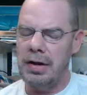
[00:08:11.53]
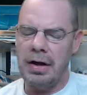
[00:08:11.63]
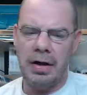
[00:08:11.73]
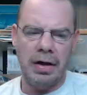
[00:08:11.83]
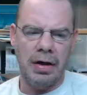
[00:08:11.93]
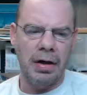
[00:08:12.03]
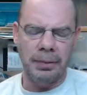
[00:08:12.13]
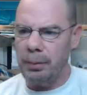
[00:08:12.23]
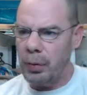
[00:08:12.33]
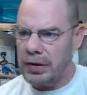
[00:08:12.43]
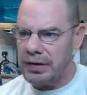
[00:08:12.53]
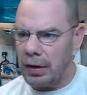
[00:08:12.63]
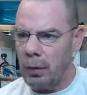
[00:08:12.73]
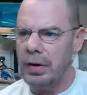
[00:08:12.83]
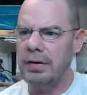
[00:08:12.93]
uh, up to the point that I
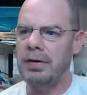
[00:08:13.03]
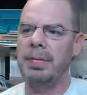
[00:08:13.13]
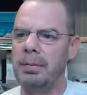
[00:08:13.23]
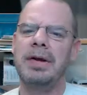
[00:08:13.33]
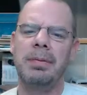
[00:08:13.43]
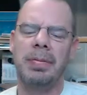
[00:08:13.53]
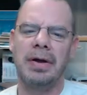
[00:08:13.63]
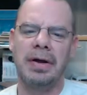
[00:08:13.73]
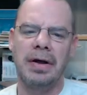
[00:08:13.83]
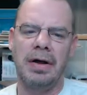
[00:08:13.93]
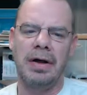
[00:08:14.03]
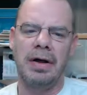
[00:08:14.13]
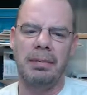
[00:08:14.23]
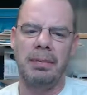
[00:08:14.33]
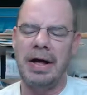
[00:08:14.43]
want it to be, but
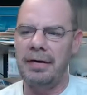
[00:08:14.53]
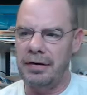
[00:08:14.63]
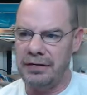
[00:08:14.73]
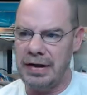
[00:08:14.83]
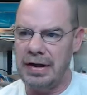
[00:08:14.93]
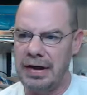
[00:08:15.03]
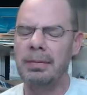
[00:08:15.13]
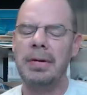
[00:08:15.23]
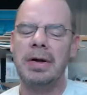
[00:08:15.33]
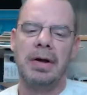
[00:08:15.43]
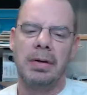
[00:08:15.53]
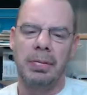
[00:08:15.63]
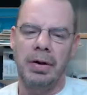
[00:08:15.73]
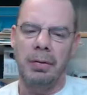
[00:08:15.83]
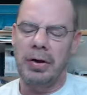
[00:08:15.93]
um, by this time,
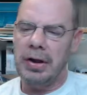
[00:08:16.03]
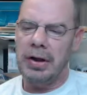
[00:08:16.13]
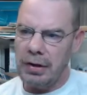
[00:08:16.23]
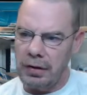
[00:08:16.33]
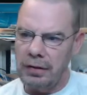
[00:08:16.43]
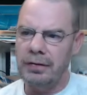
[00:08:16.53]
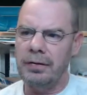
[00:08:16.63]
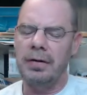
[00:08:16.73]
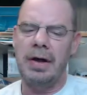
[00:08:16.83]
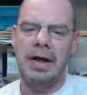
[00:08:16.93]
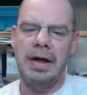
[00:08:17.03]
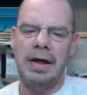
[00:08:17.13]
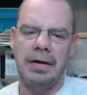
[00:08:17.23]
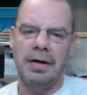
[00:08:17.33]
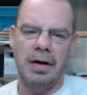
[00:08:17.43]
but we're getting closer,
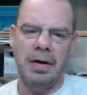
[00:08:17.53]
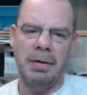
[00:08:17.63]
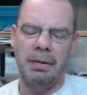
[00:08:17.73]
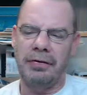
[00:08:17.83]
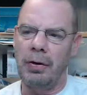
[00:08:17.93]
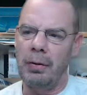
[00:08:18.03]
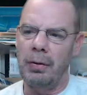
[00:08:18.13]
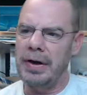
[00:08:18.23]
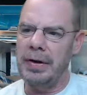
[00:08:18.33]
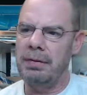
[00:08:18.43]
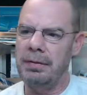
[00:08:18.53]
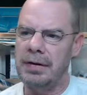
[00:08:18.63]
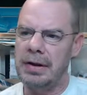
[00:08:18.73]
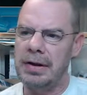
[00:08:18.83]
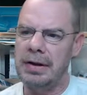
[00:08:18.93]
and um, I was hoping to have
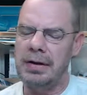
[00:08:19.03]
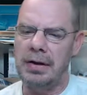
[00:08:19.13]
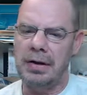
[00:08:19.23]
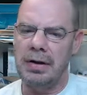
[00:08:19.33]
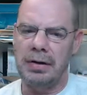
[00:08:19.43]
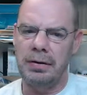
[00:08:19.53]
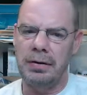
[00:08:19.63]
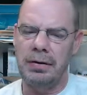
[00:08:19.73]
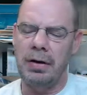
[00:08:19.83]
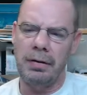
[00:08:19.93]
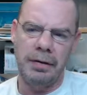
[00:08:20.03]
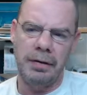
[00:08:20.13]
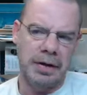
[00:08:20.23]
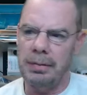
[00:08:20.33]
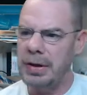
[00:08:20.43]
everything in uh, clear, all
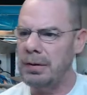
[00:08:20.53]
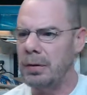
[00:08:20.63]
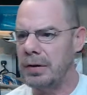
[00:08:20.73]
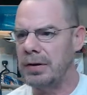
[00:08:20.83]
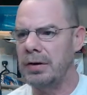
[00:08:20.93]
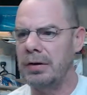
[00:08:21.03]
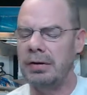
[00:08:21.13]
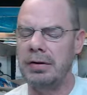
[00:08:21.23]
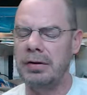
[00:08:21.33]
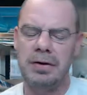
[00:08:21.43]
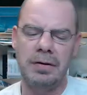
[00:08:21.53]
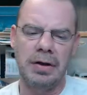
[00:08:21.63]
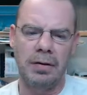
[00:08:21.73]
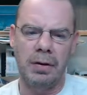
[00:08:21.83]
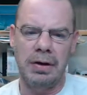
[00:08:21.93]
the uh, paintwork done, clear coat
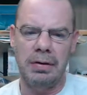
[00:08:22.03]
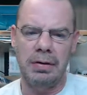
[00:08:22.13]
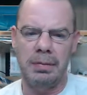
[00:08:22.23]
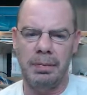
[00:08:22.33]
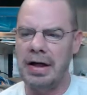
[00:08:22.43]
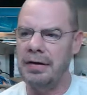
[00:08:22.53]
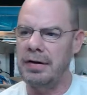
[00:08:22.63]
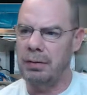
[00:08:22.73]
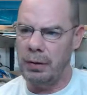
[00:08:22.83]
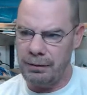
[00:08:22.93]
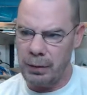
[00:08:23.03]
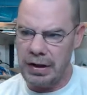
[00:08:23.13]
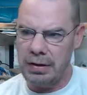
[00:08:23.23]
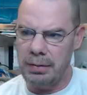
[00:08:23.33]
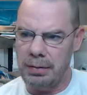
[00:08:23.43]
done on it by the
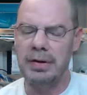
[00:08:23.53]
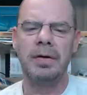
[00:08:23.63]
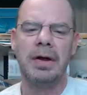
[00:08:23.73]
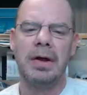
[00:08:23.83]
24-hour build